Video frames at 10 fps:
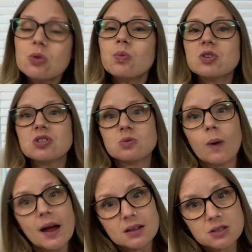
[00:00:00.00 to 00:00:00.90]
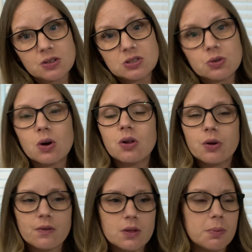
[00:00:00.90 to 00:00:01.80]
which is why it's also all
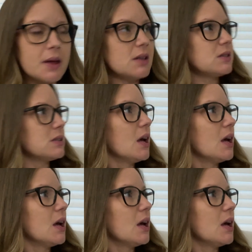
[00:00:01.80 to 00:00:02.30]
over the place.